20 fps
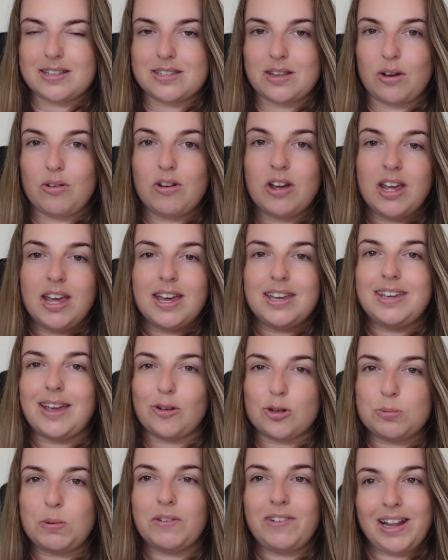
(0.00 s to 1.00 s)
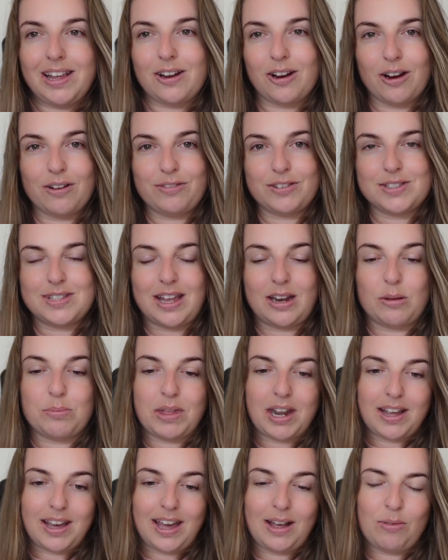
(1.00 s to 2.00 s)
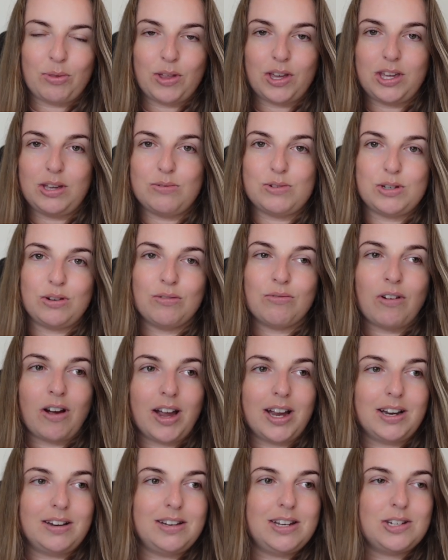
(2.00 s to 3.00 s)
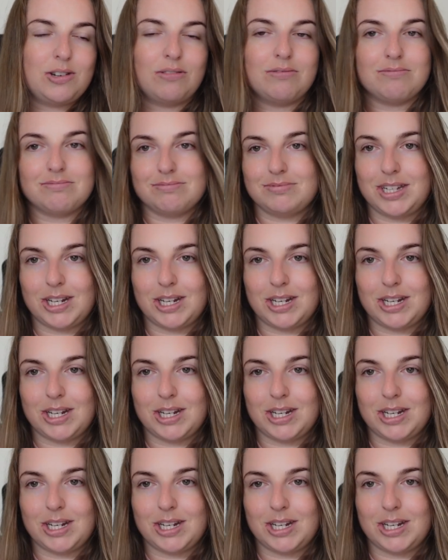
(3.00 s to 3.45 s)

So yeah, just be really careful setting up that account that you do it right, or you don't,